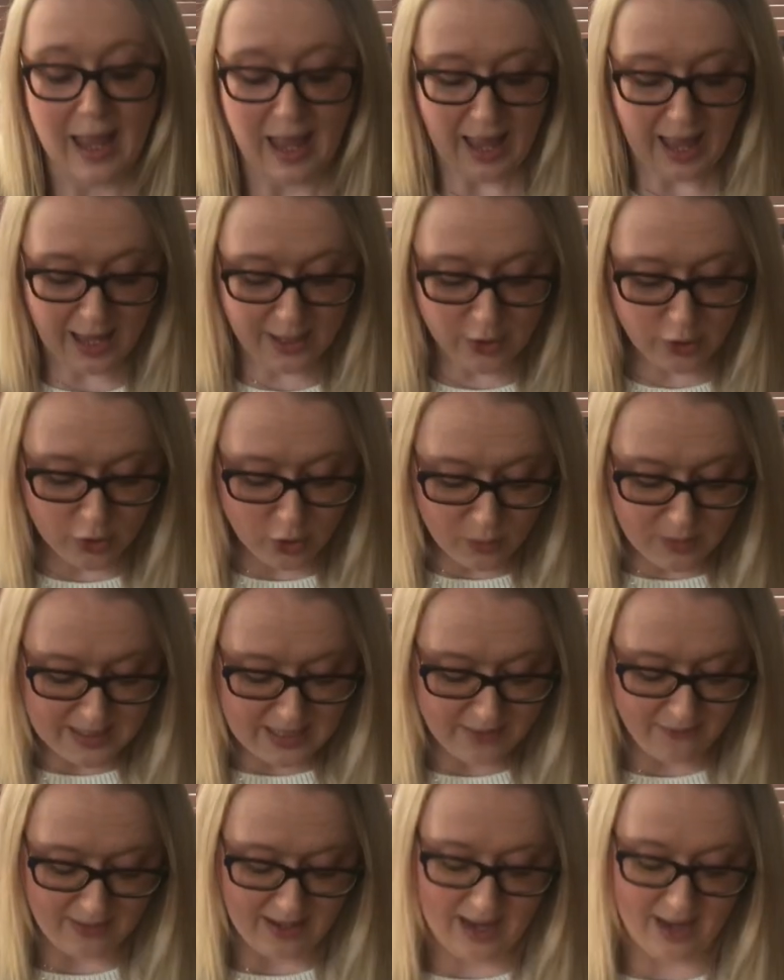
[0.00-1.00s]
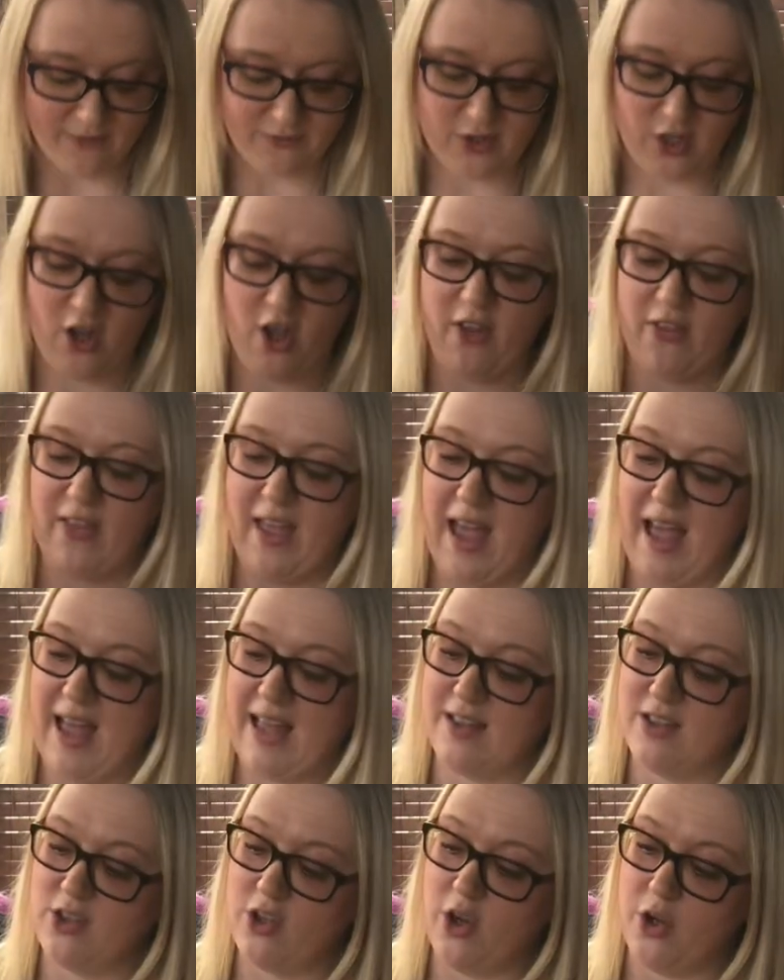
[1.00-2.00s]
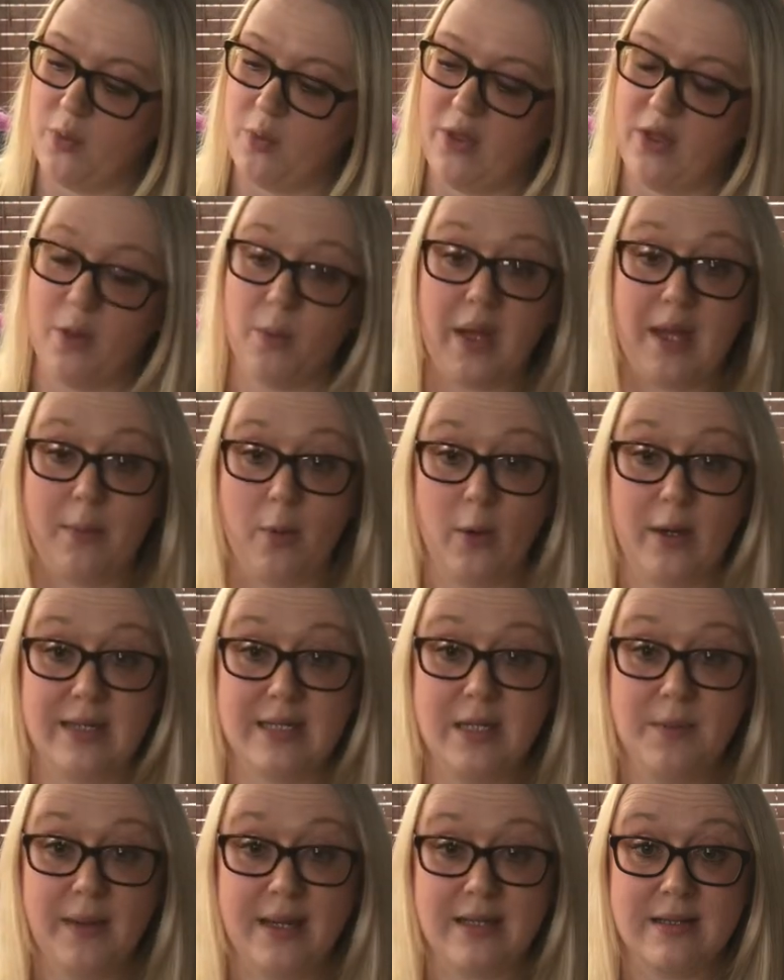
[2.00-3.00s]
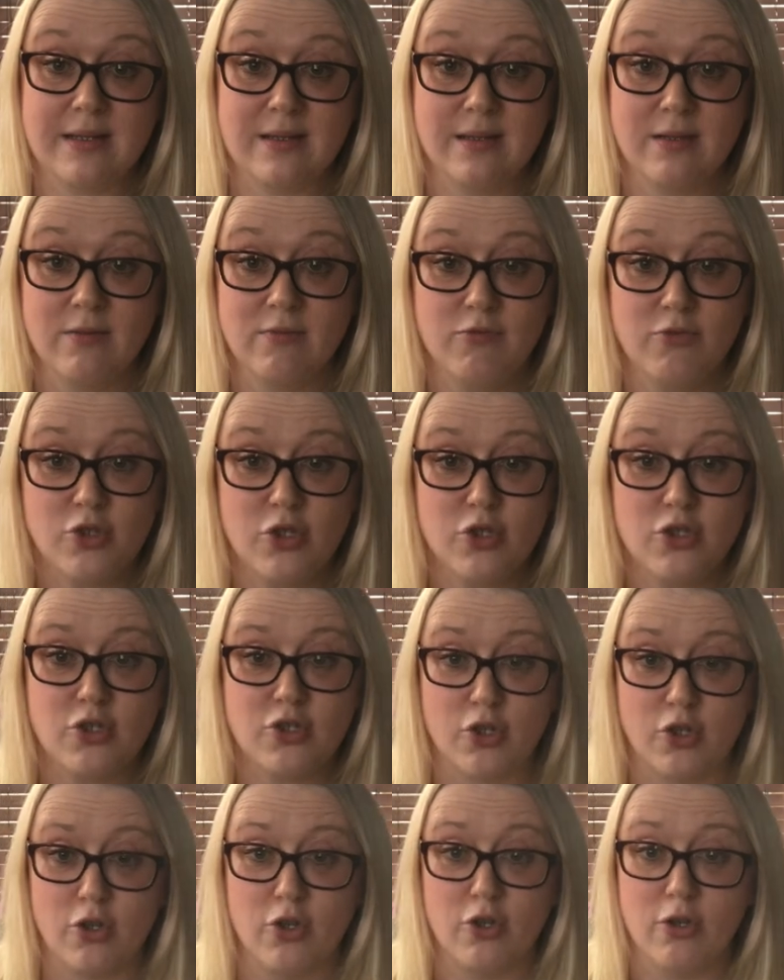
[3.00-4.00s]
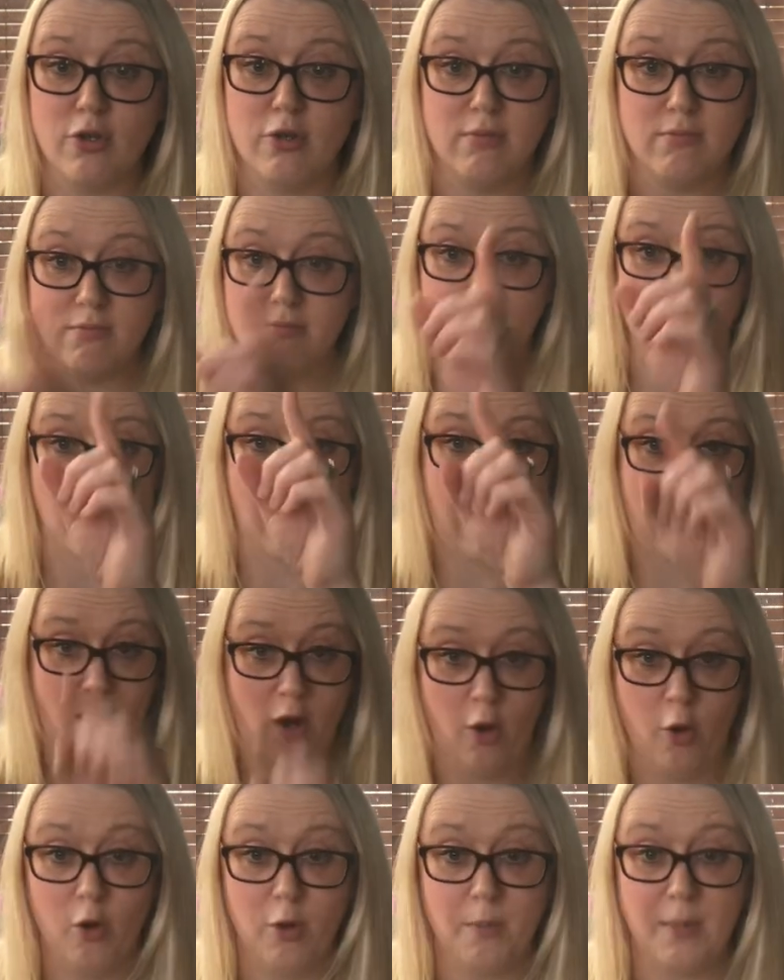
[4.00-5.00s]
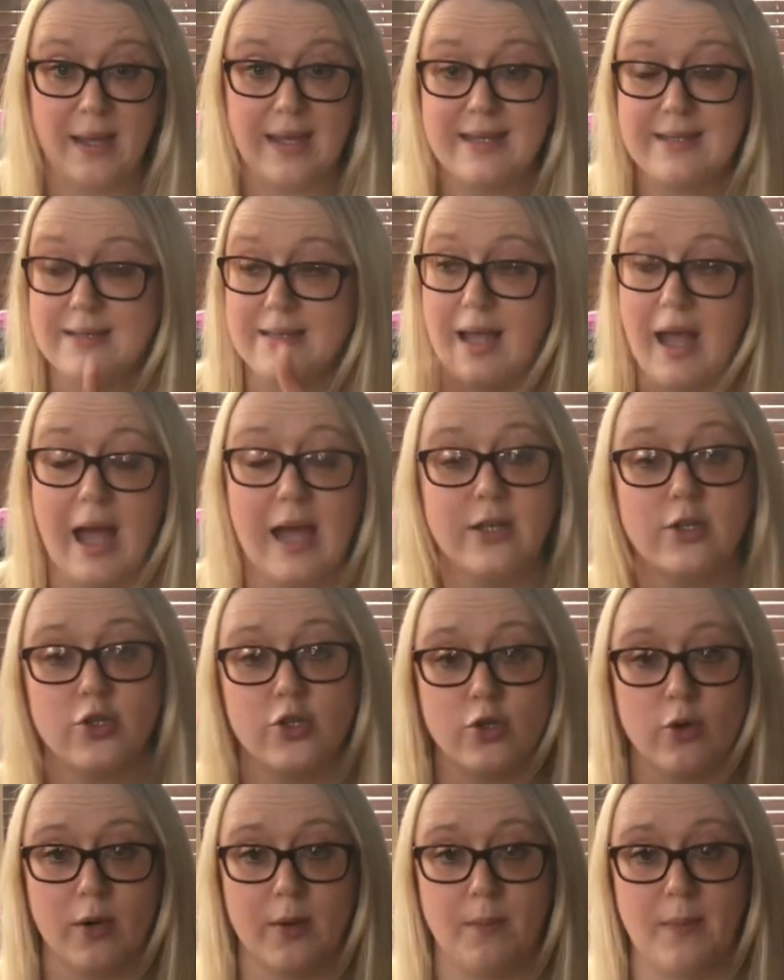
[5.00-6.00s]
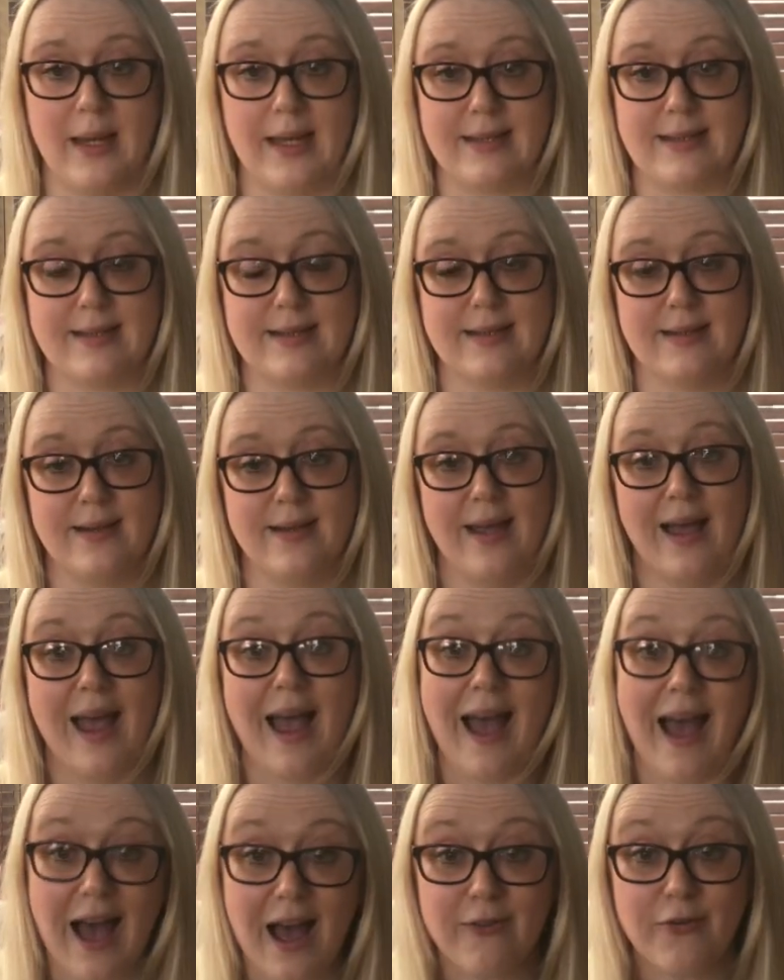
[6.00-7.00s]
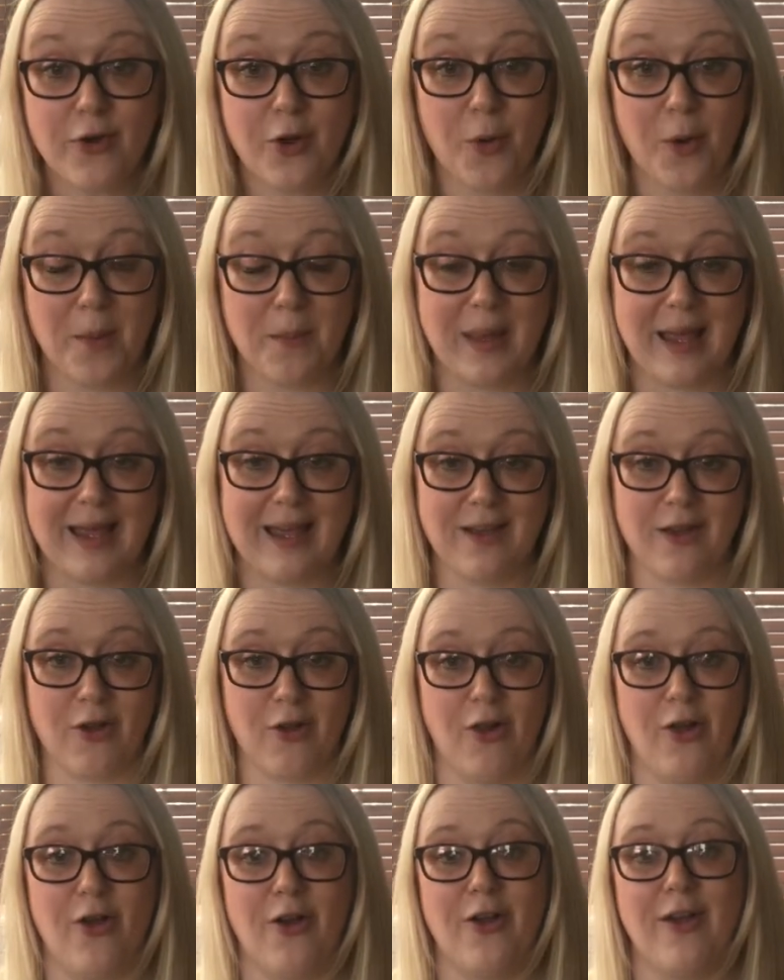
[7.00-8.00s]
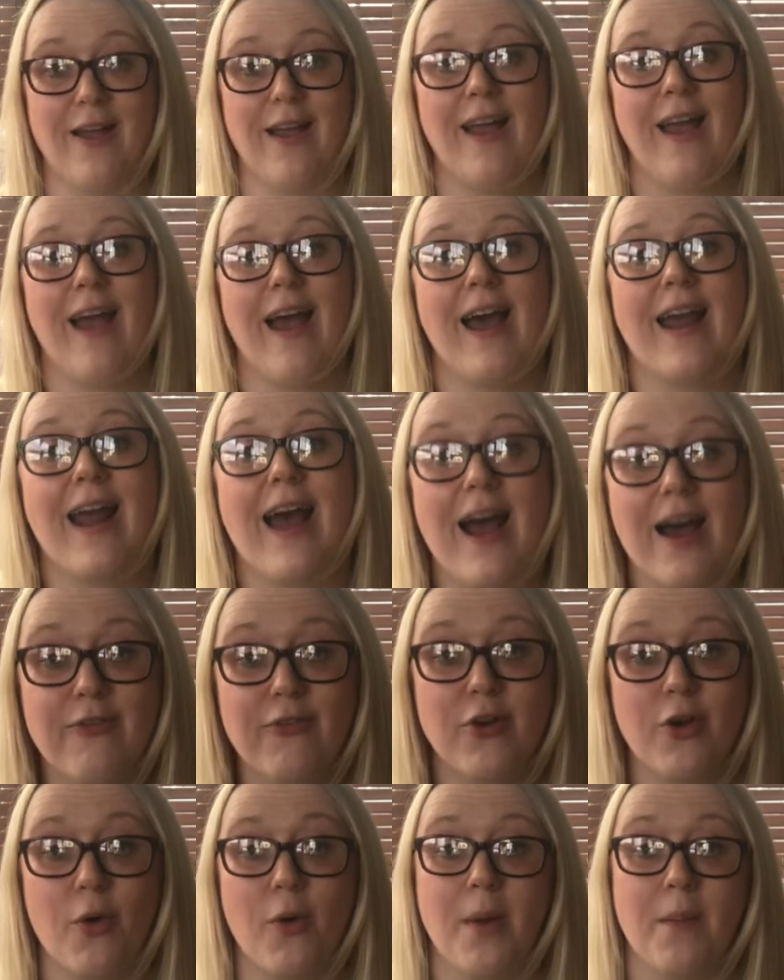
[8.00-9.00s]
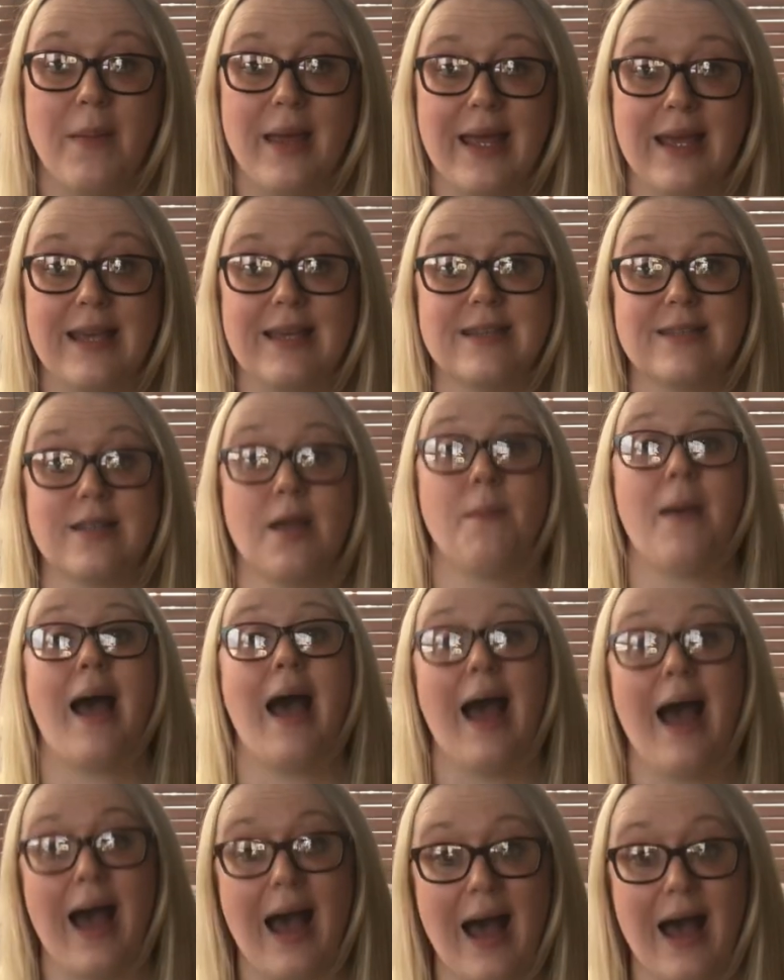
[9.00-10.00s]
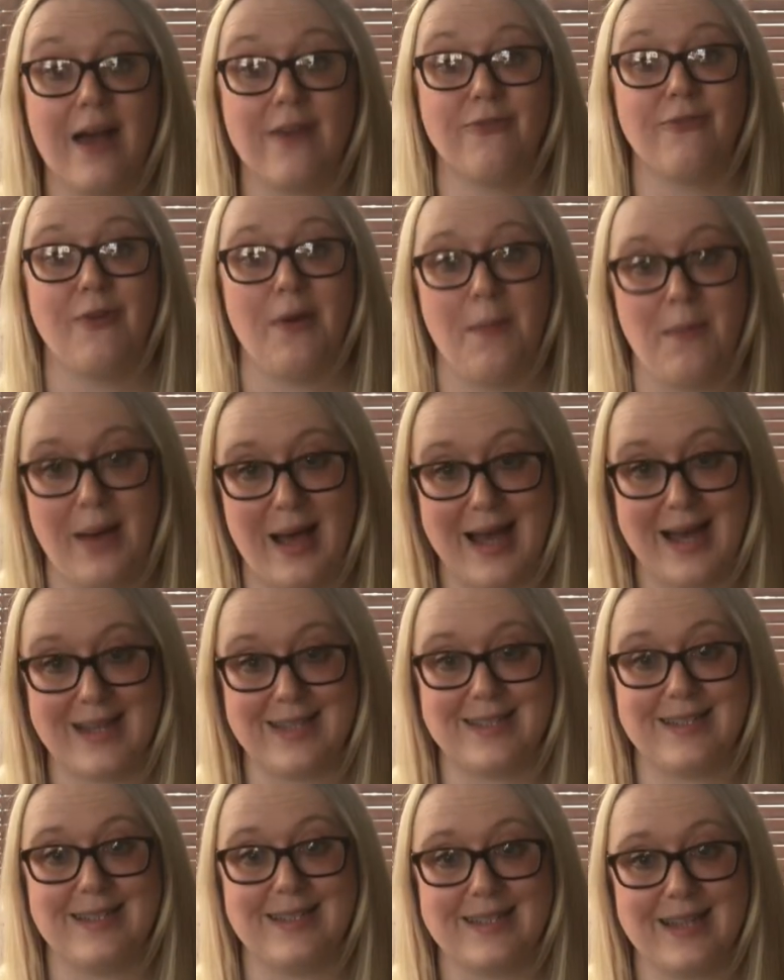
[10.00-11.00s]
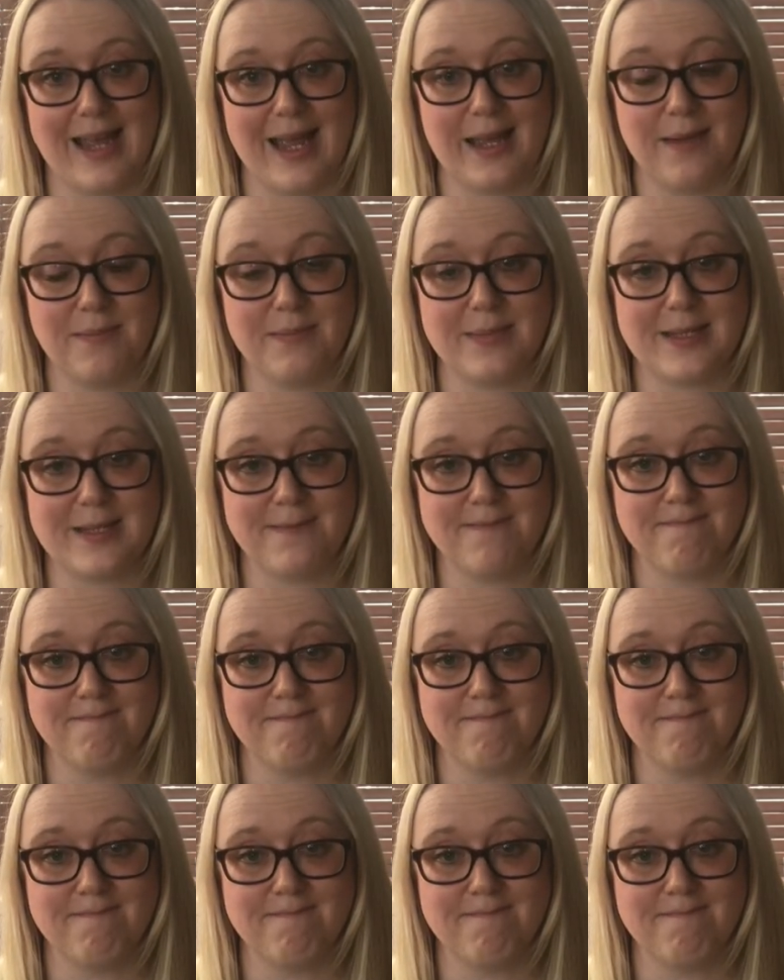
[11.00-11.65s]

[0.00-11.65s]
And you don't even have to cut the hands out with the wee pointy bits. Just two, a long piece and a short piece. Have a go at making a clock and have a go at making some half past times.